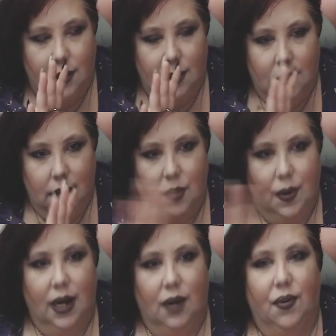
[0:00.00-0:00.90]
they're
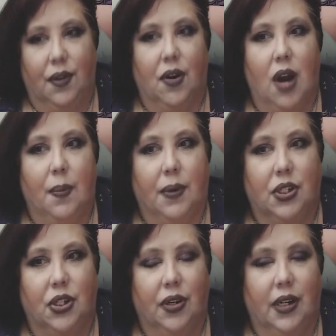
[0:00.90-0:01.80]
waiting for their
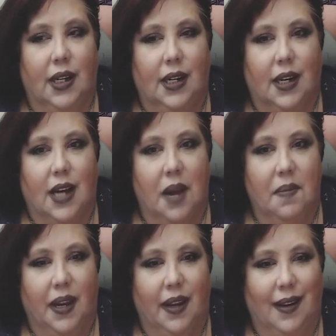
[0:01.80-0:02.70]
opportunity to come
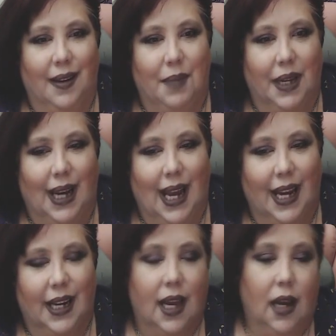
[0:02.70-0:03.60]
in and be
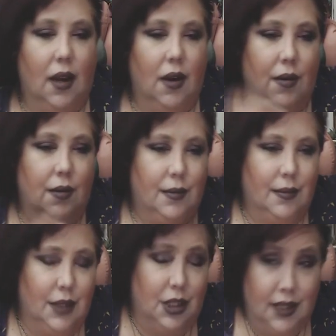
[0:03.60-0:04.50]
like, hello,
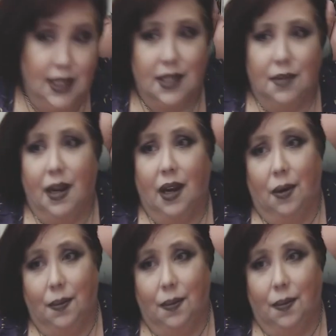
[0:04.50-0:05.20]
do you need some help?